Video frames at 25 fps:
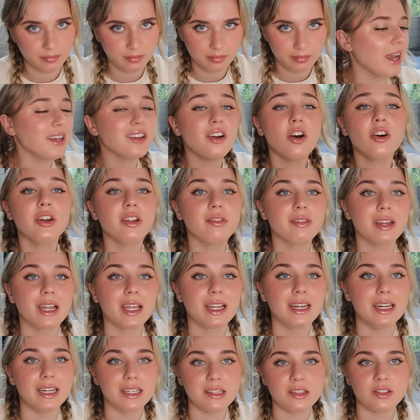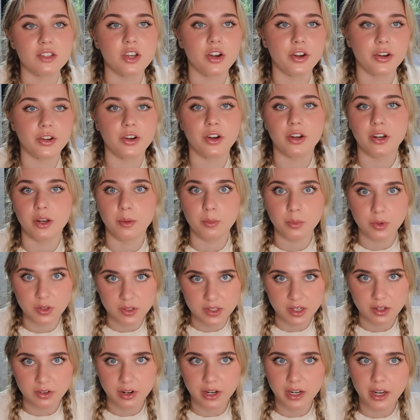I can't even like listen to Ariana Grande
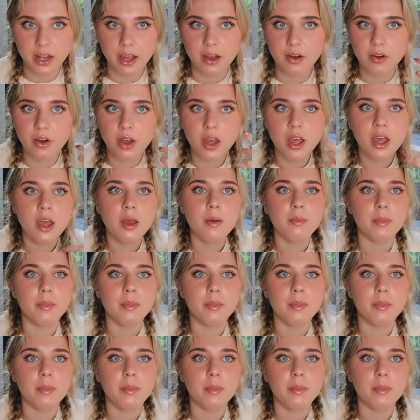music right now